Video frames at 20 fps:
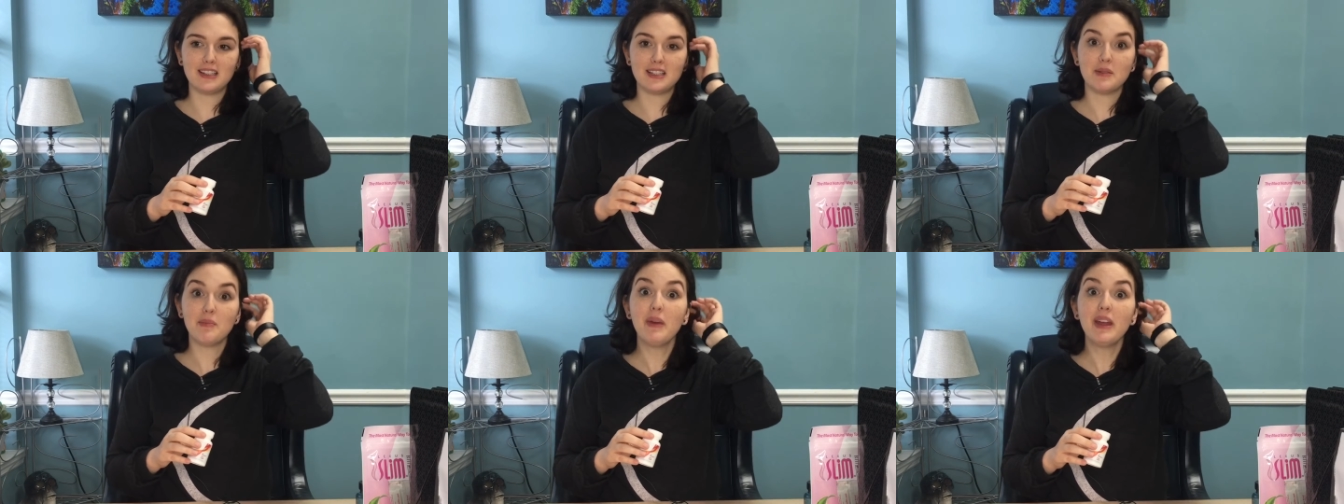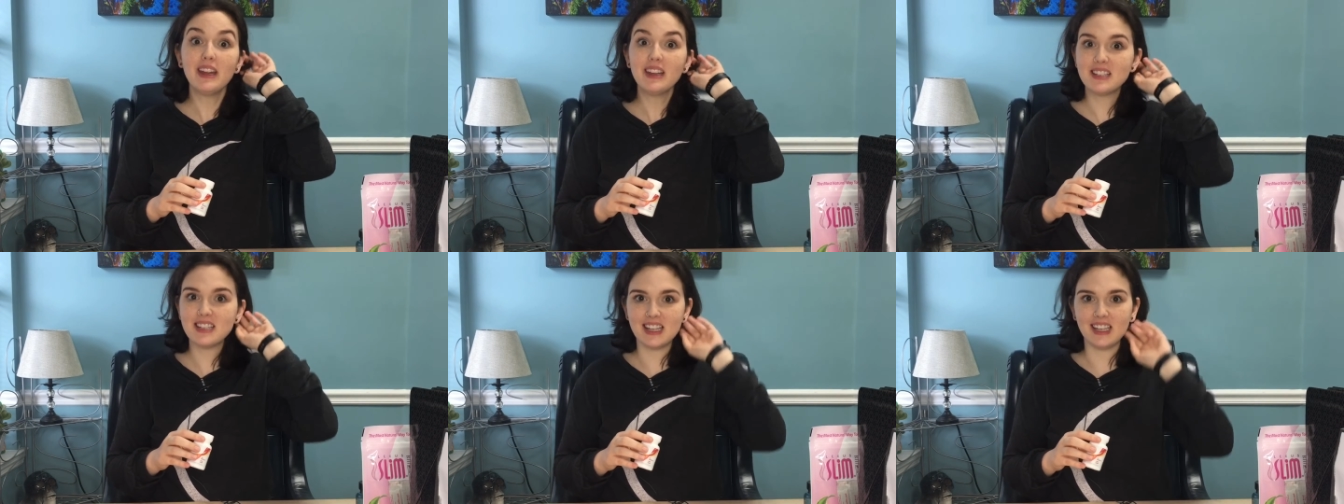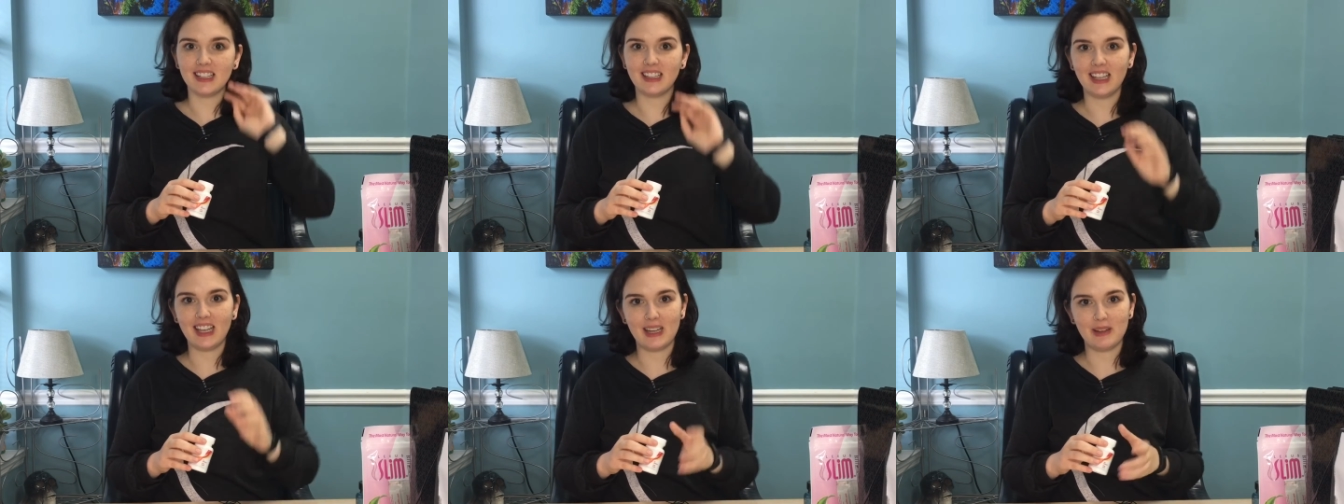
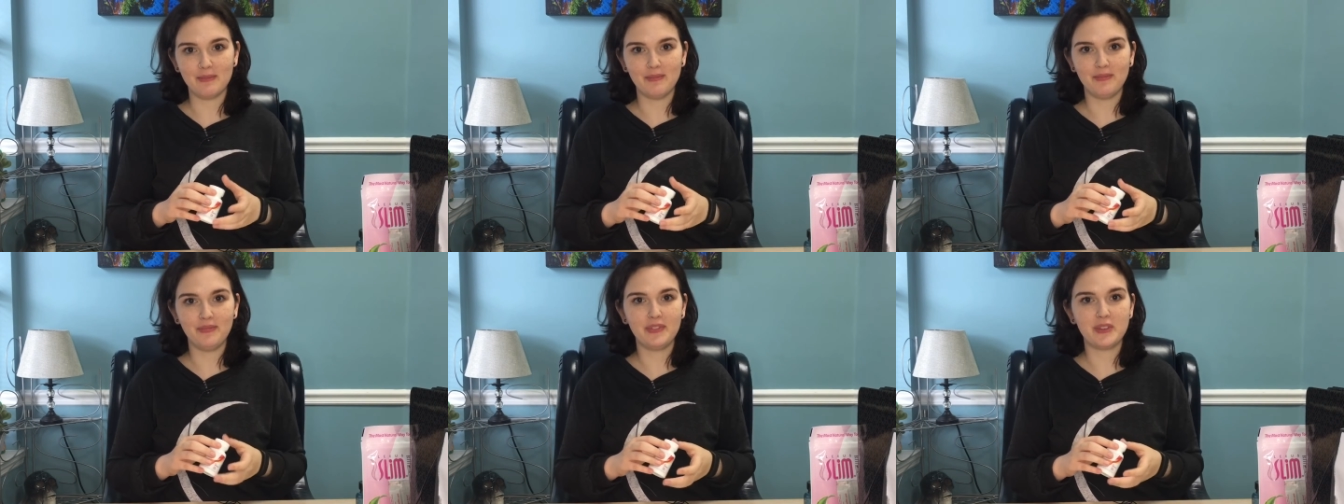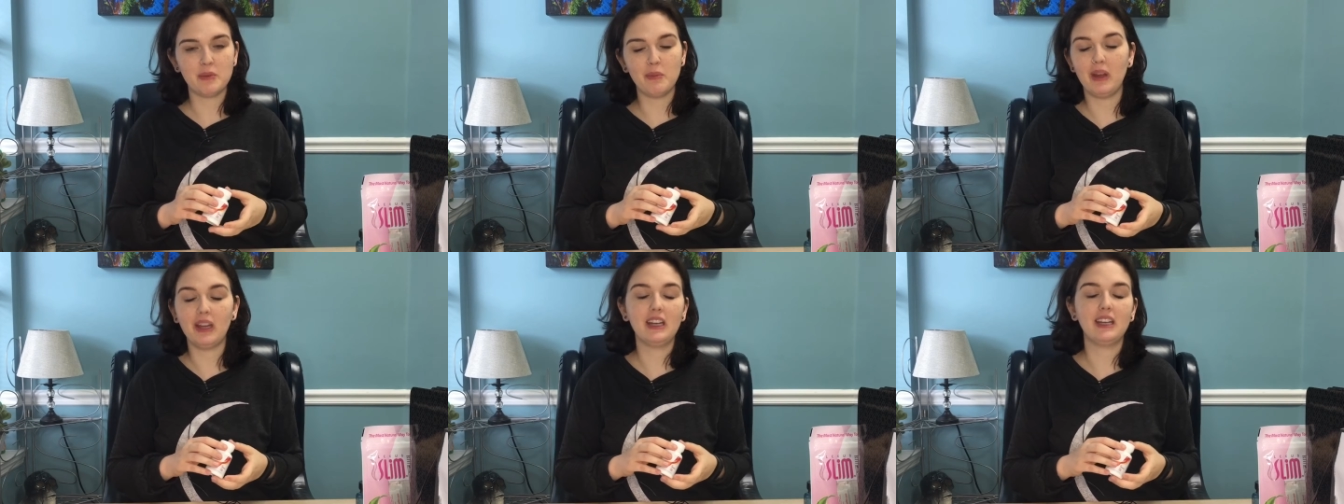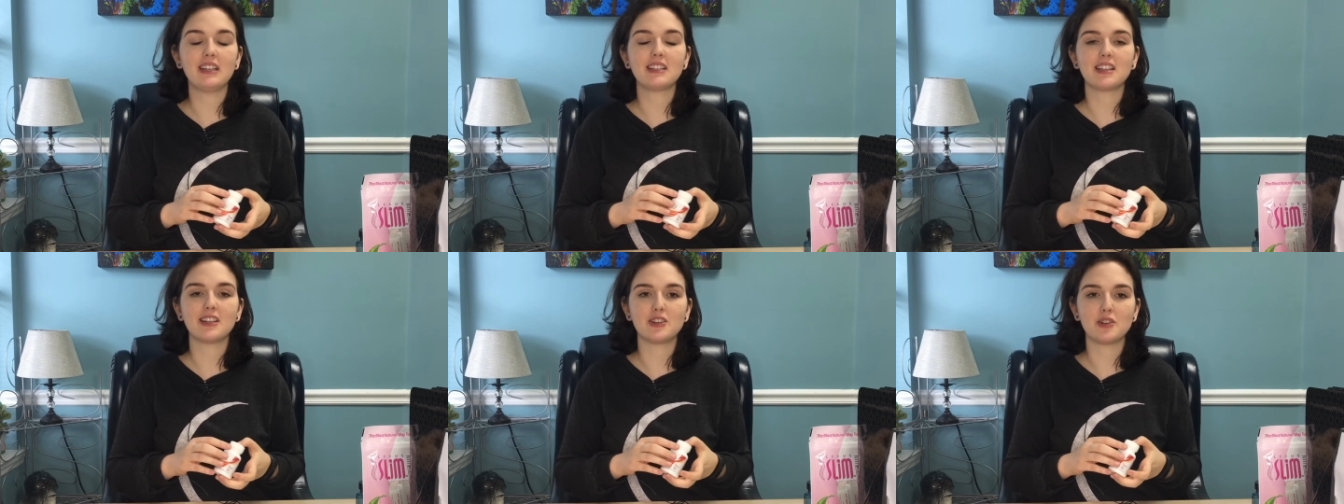demanding them,
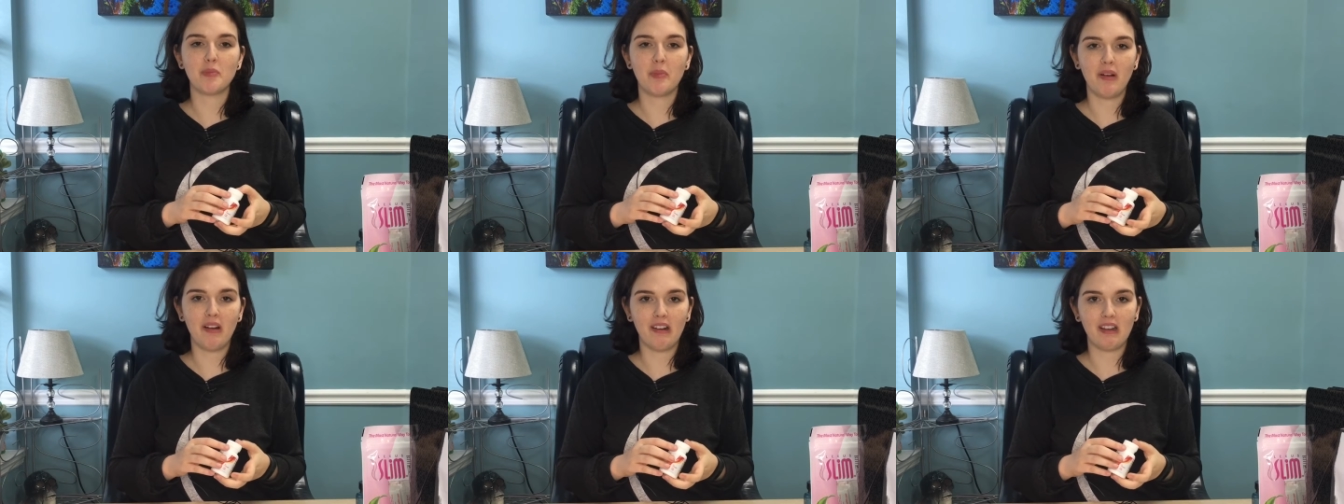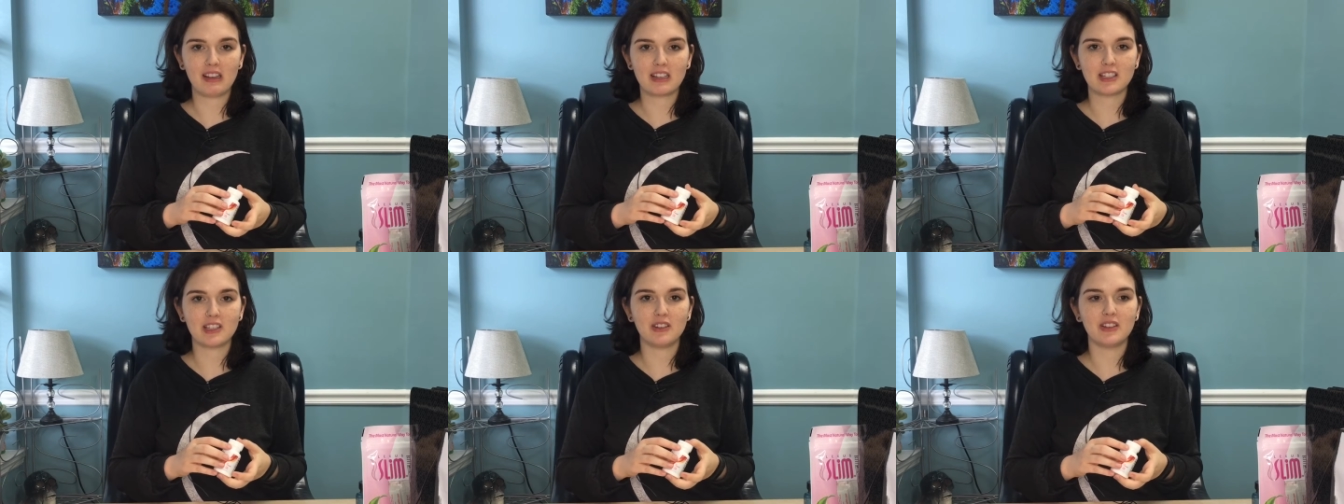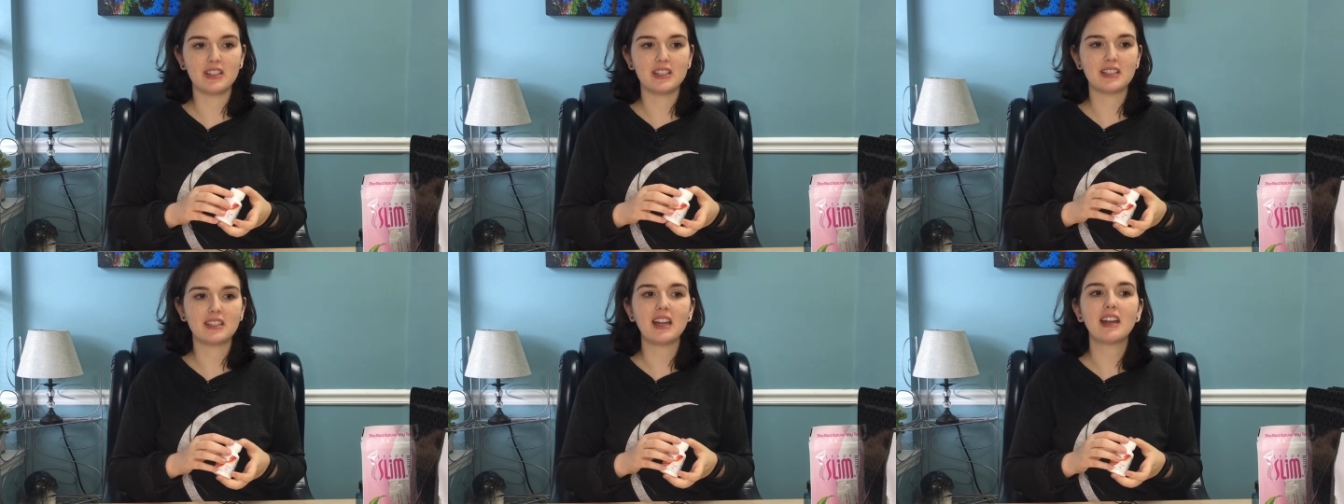demanding such a product. So
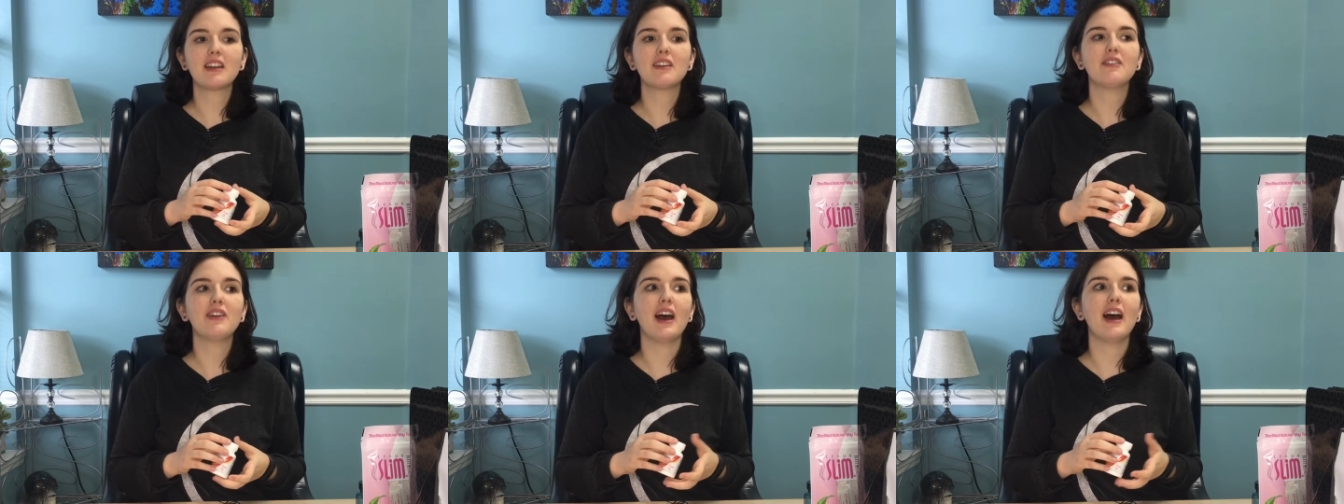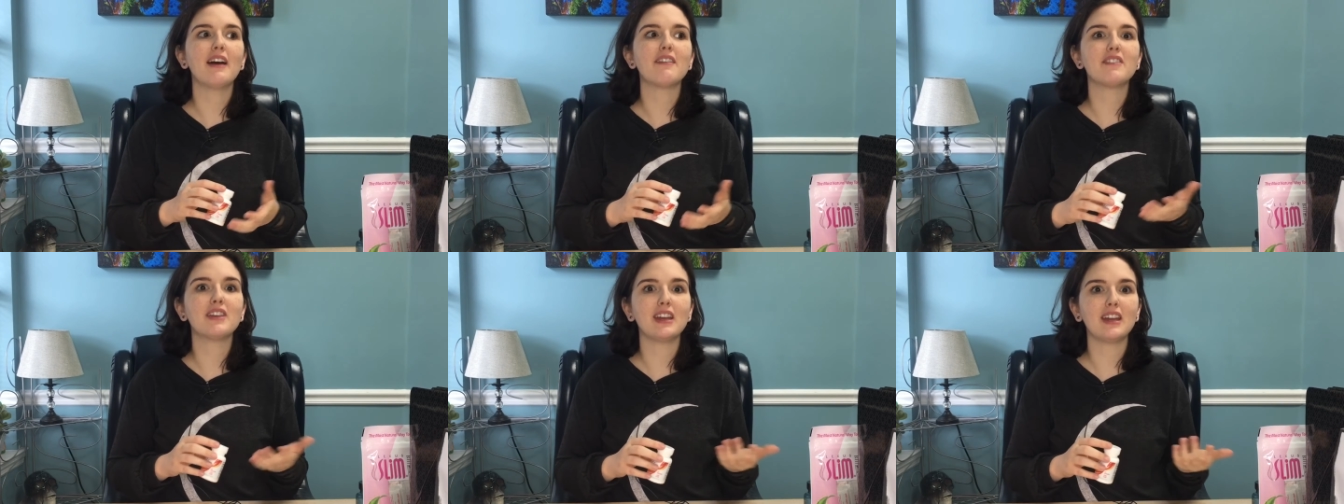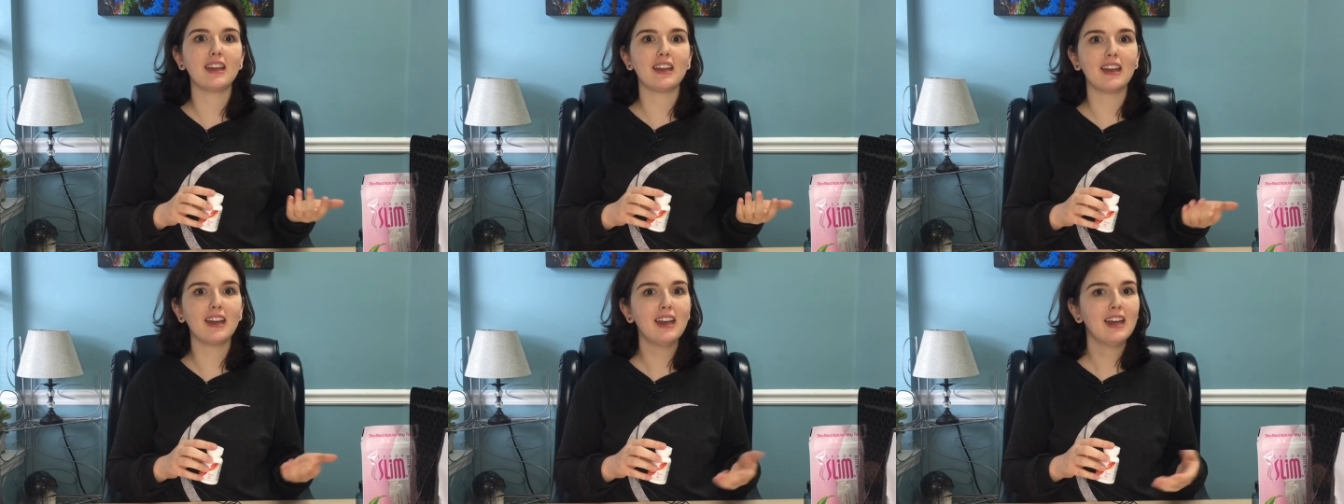instead of
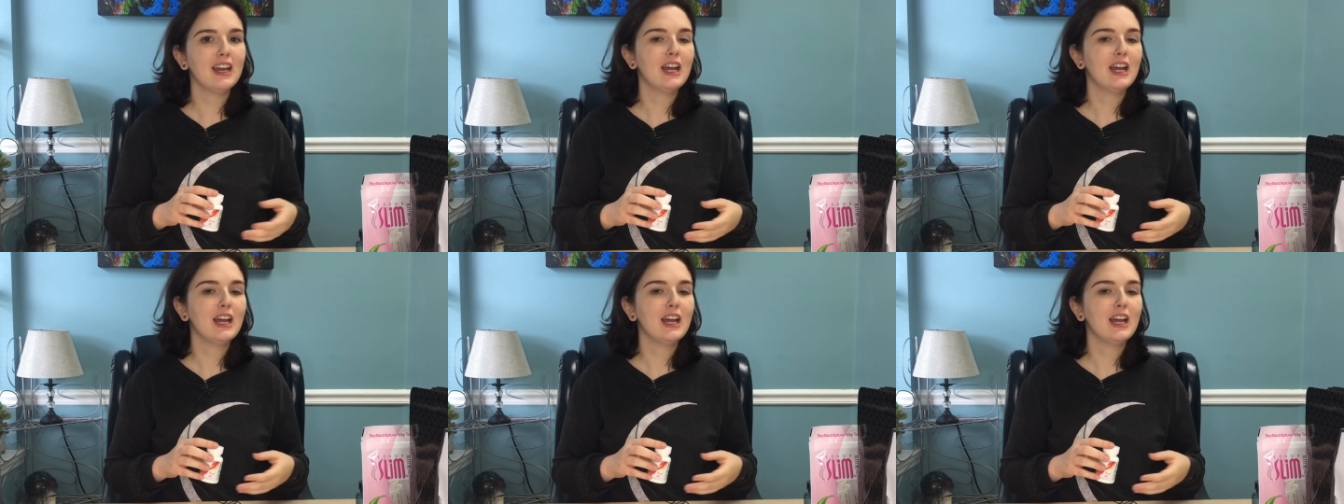having